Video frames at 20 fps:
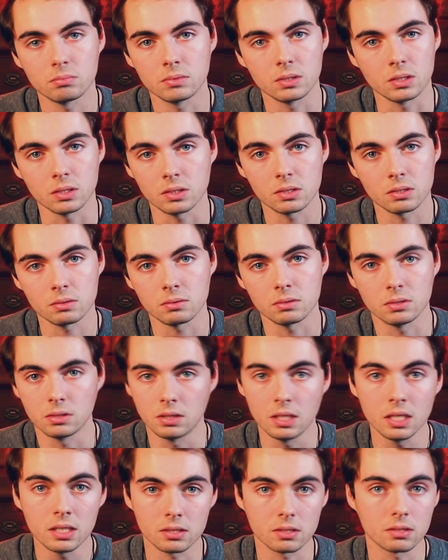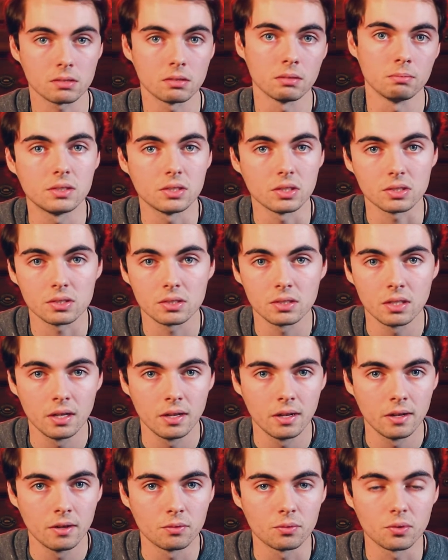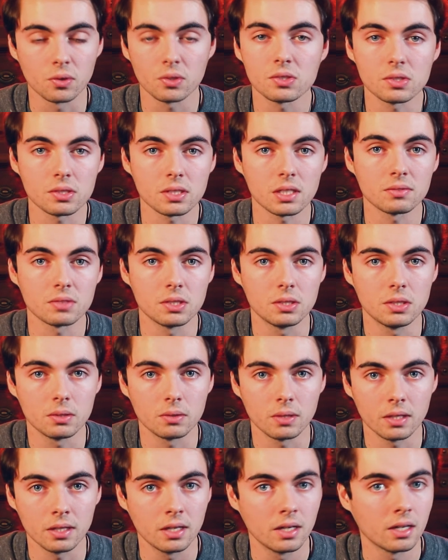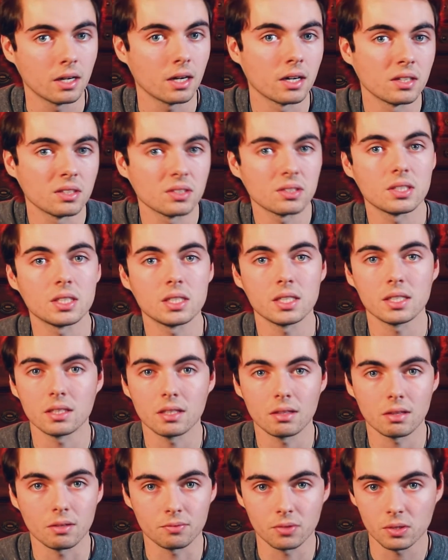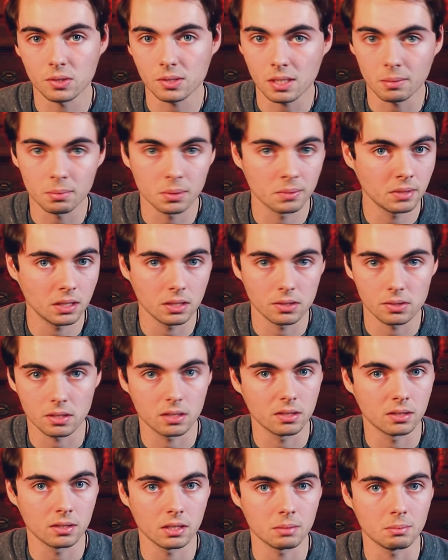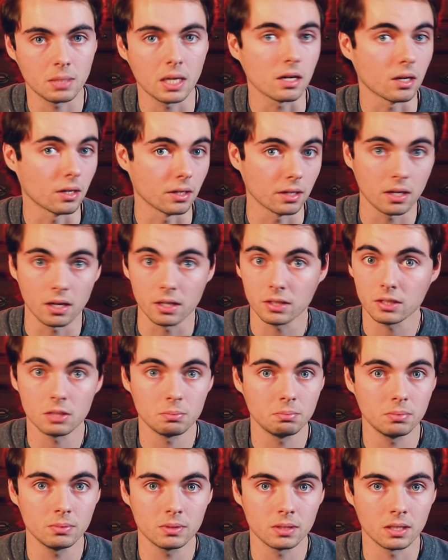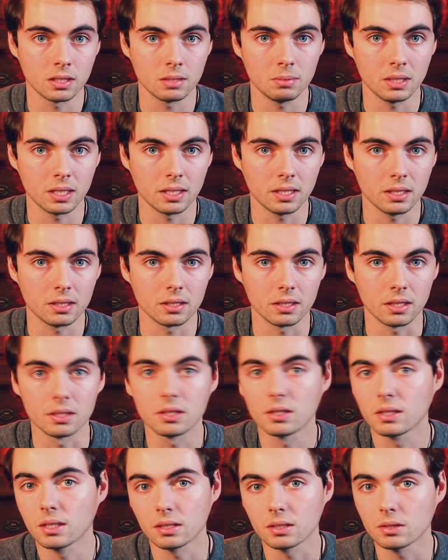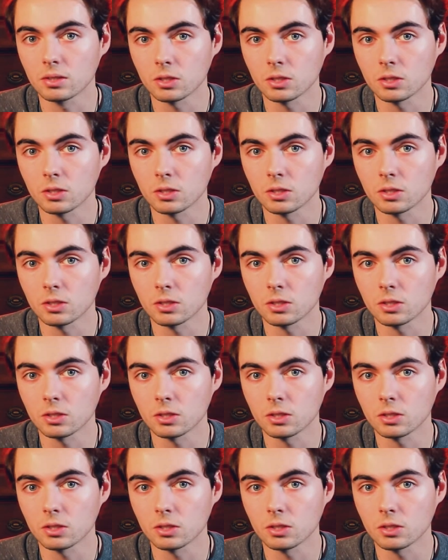just this. Just force yourself to do it. Understand that the first couple of videos you're going to make aren't going to be any good. You're going to